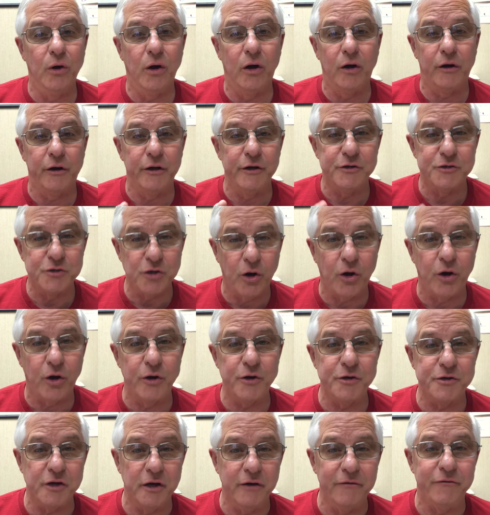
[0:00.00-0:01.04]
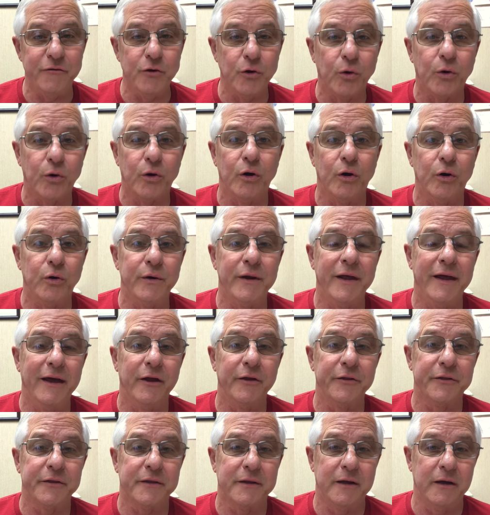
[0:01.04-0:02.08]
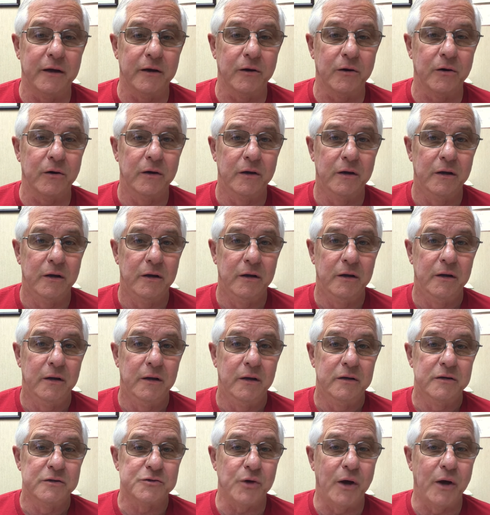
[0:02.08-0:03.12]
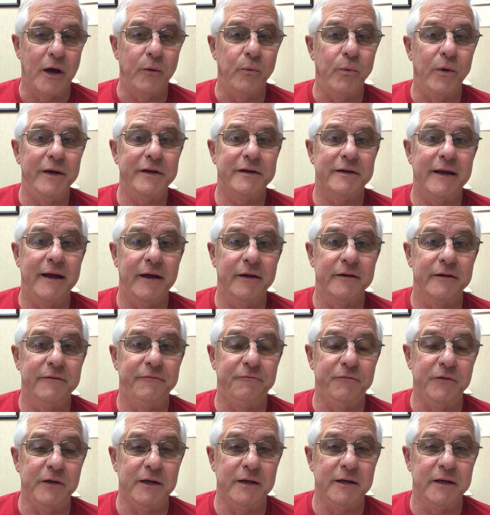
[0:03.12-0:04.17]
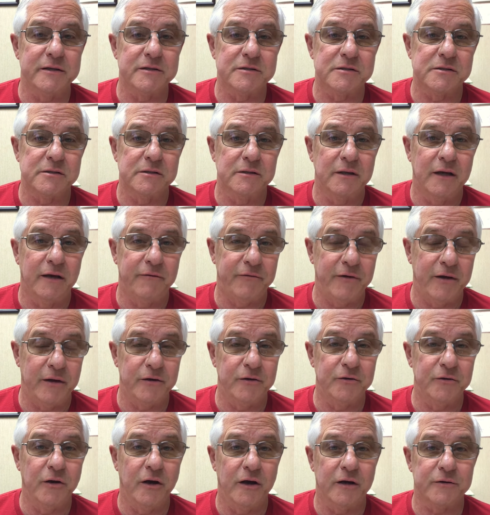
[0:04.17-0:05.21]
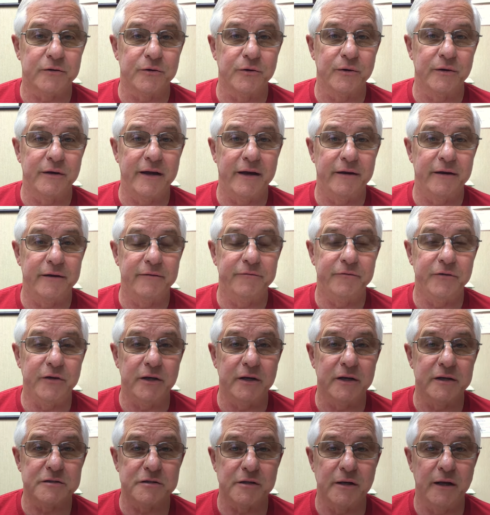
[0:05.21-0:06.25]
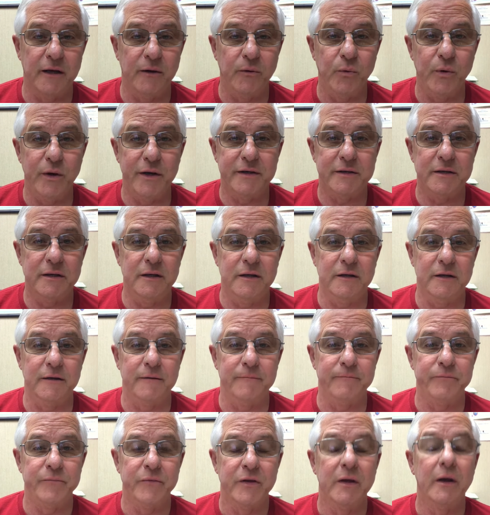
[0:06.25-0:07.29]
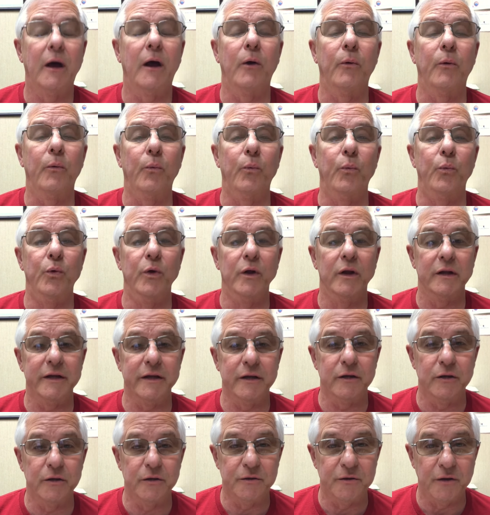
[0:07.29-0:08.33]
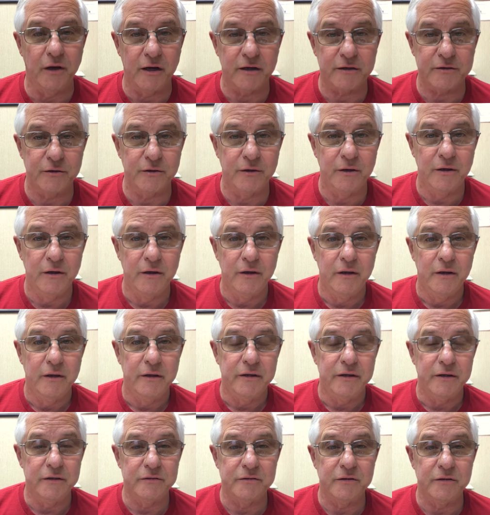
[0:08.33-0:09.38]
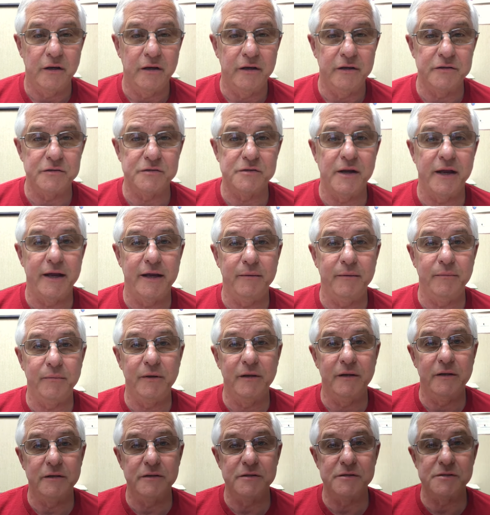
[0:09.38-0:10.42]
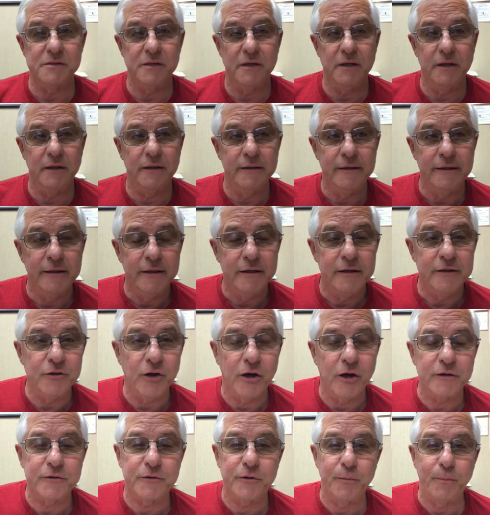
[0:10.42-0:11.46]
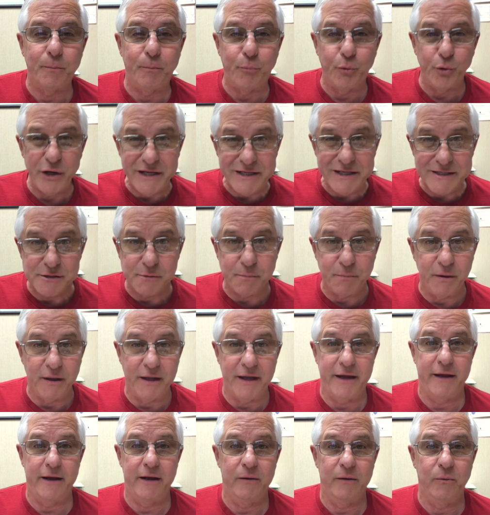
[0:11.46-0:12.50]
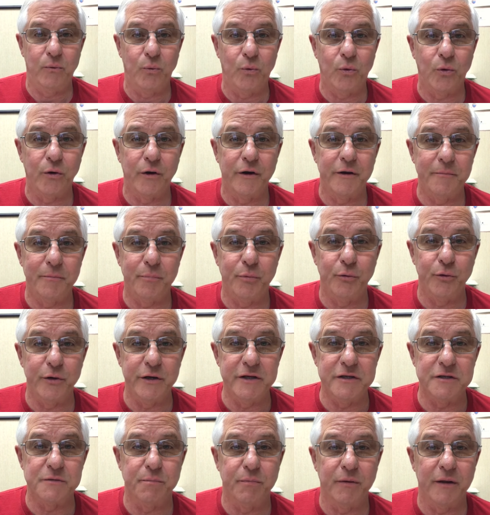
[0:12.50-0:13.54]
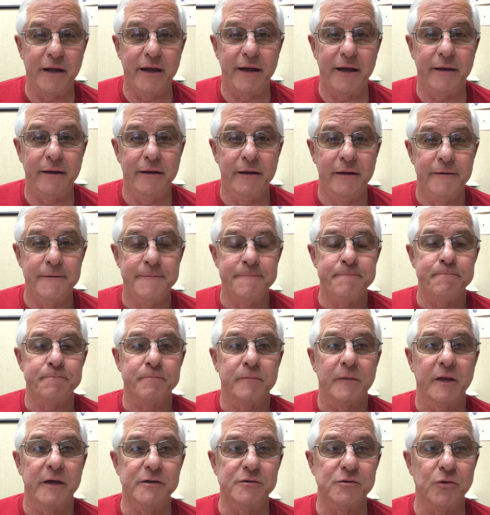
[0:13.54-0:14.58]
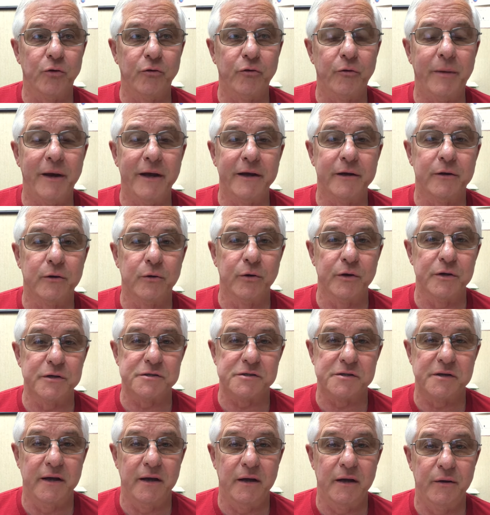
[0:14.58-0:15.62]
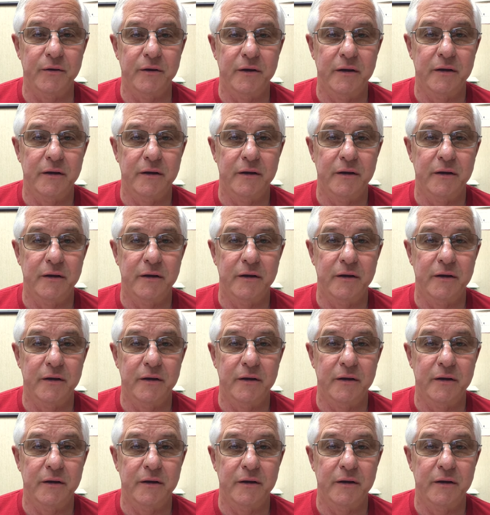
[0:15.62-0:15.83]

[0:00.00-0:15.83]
are in charge of your own health care. So I went down to Phoenix. I found a doctor down in Phoenix, and I went to him, a really good doctor. His, his name is uh, Dr. Breisblatt, Warren Breisblatt. He's over by Christown,